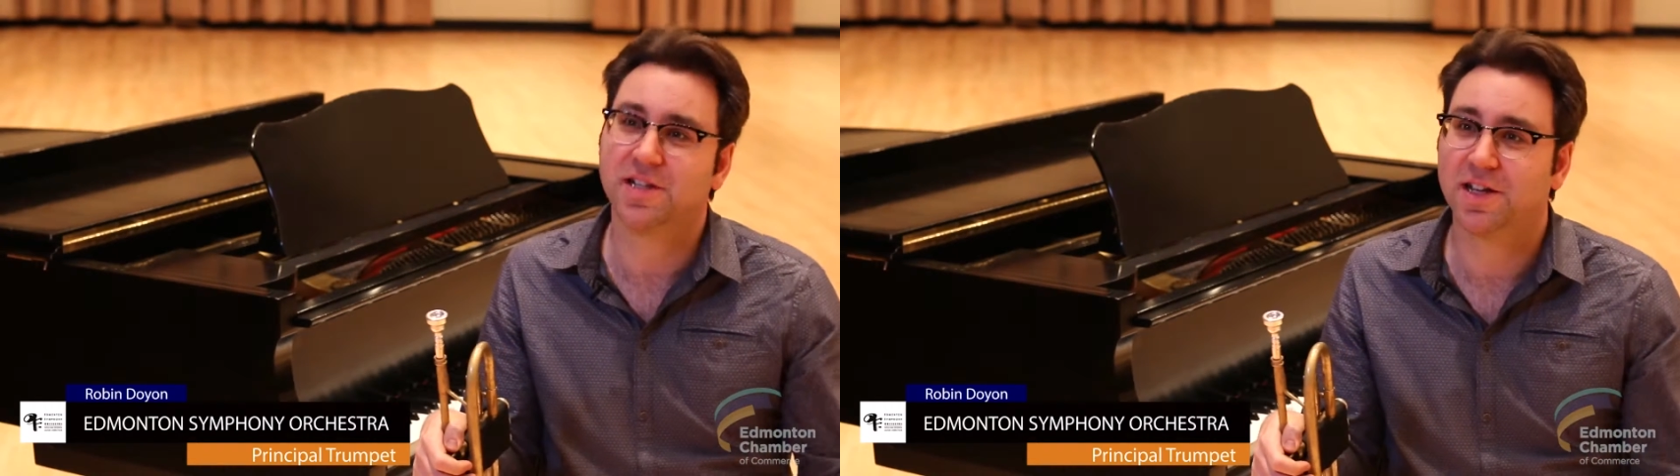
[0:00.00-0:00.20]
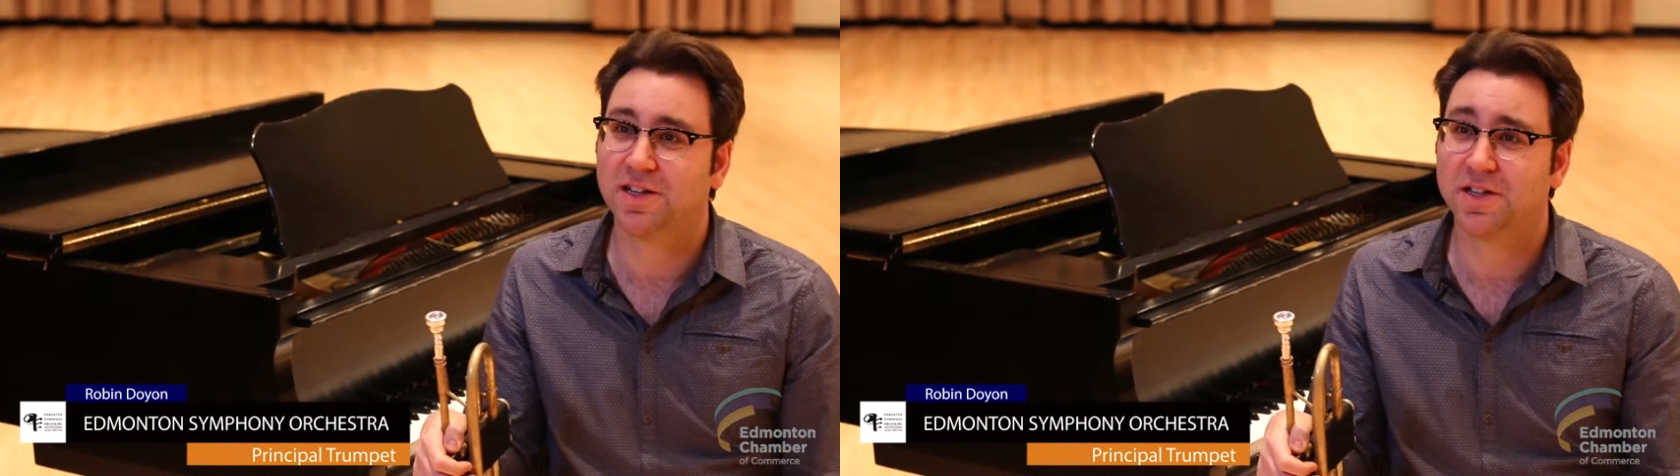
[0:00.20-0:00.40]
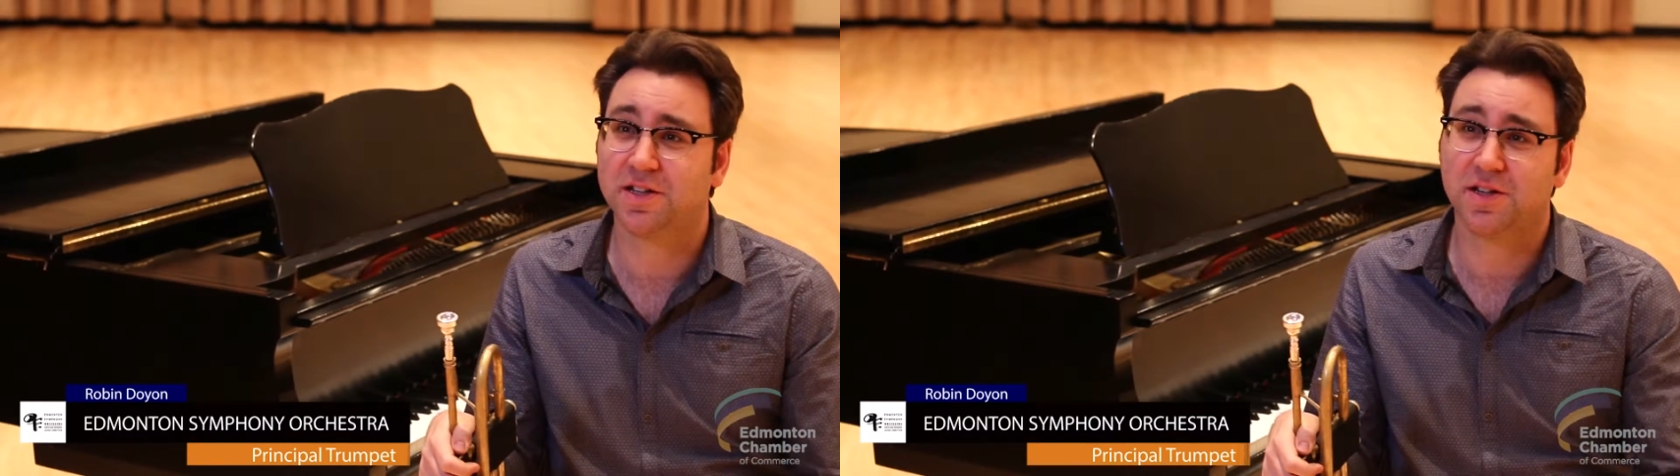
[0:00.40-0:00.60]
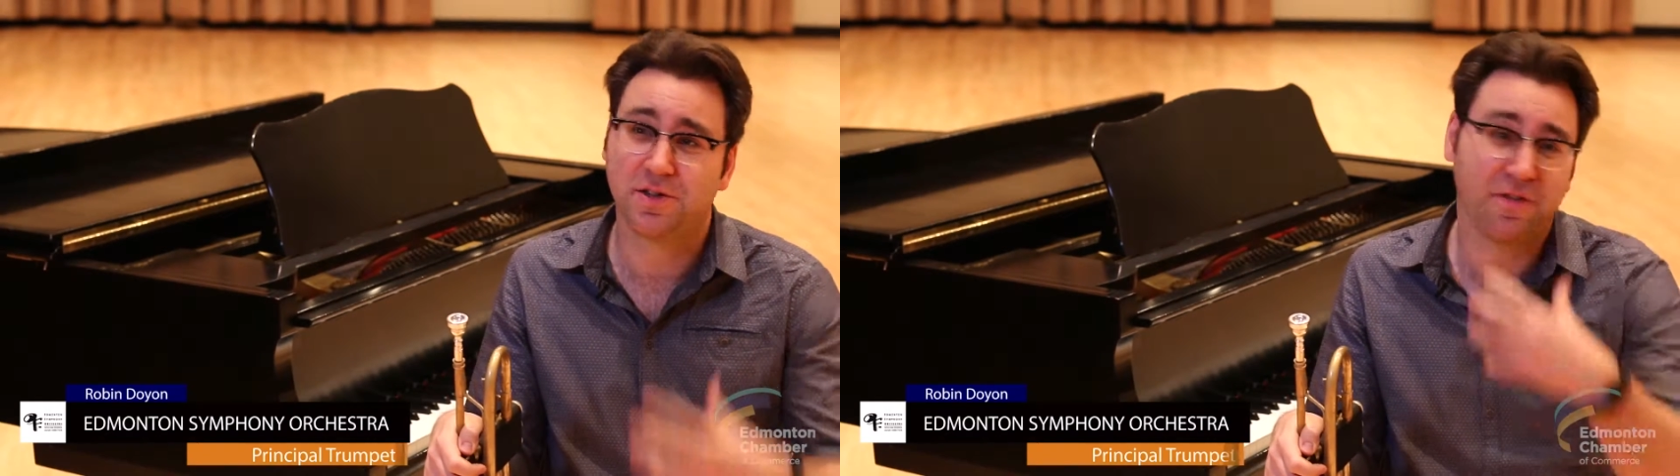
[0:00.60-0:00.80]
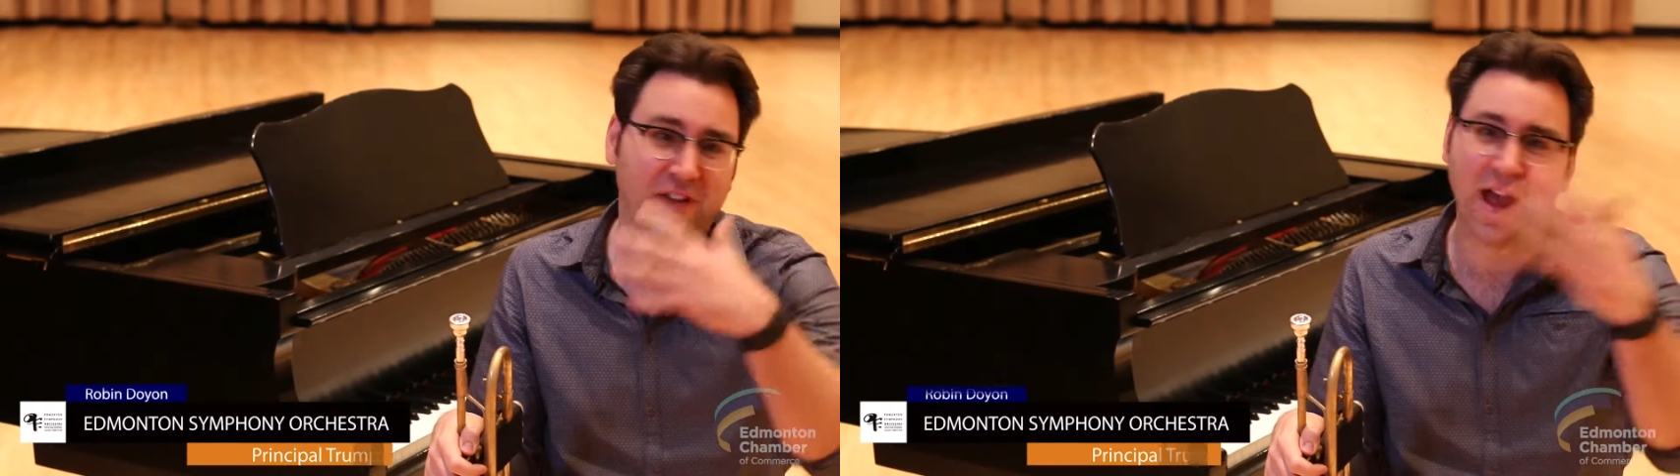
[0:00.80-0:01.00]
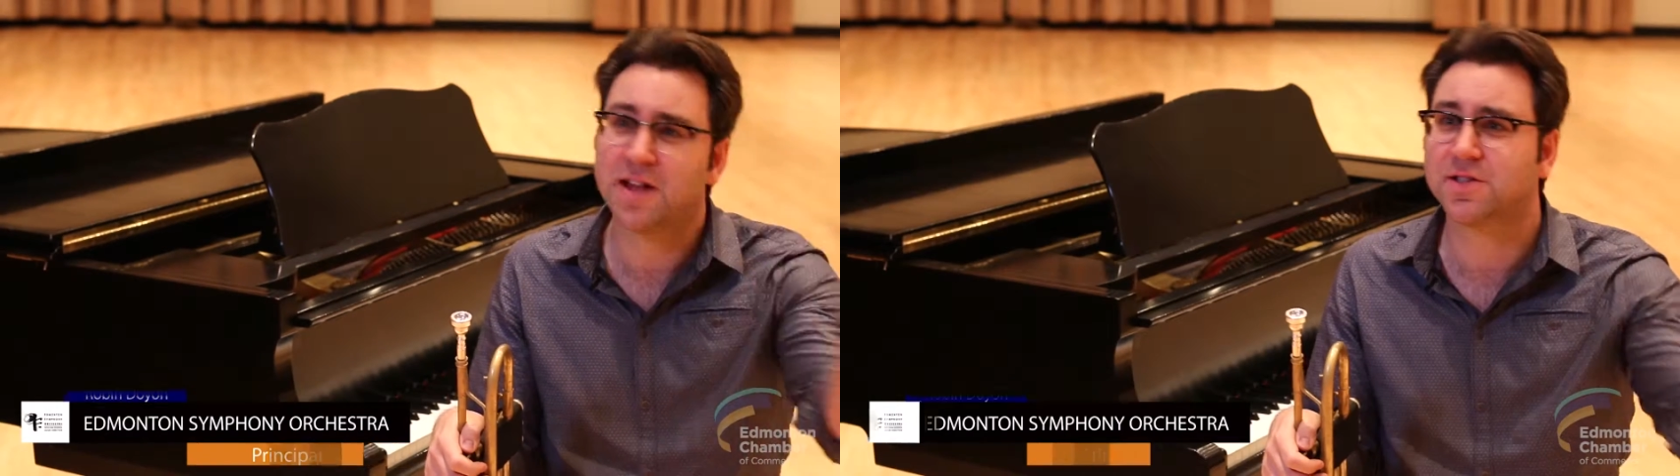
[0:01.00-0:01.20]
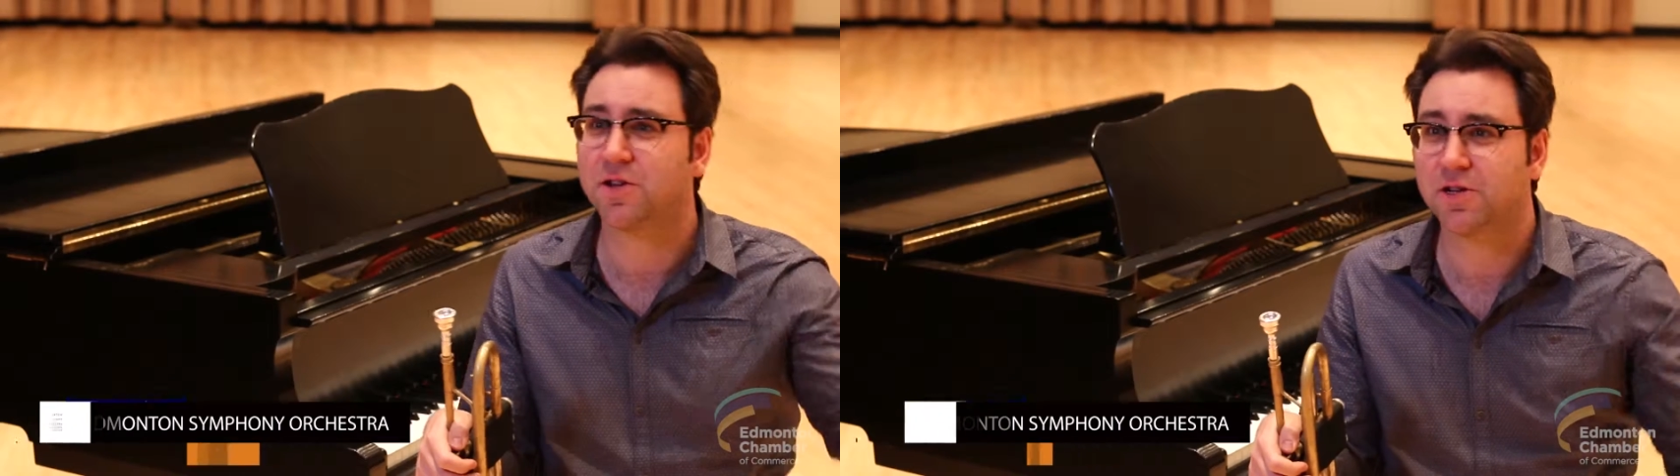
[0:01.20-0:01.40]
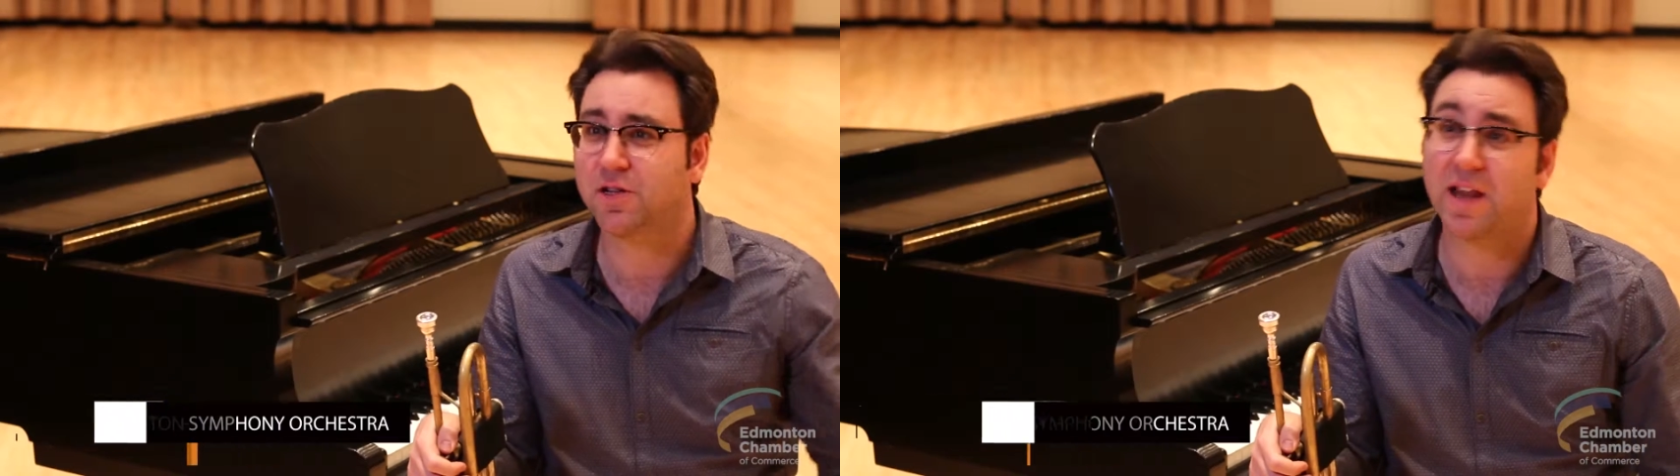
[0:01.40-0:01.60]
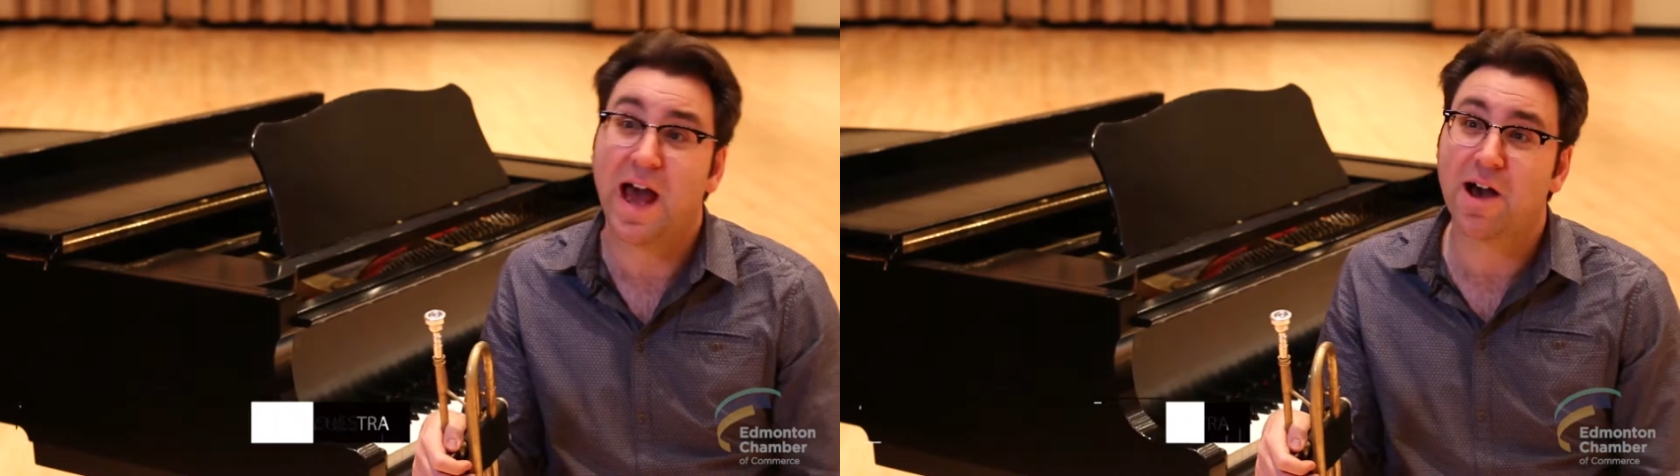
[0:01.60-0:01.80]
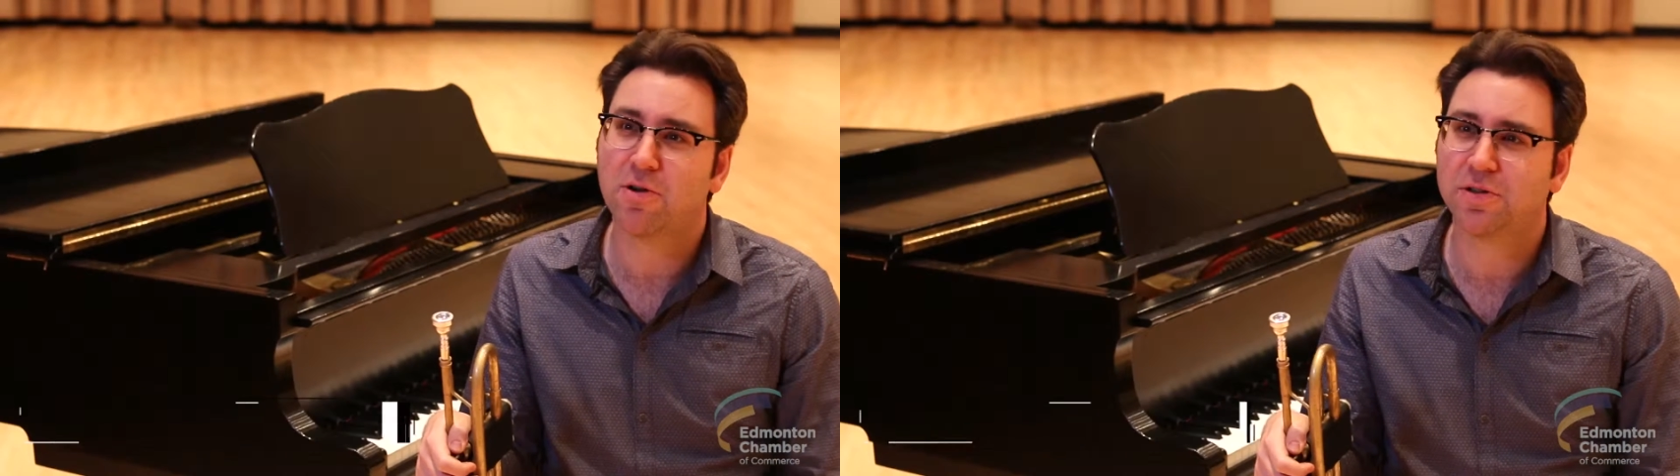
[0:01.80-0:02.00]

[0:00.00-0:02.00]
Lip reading: The fans are loud,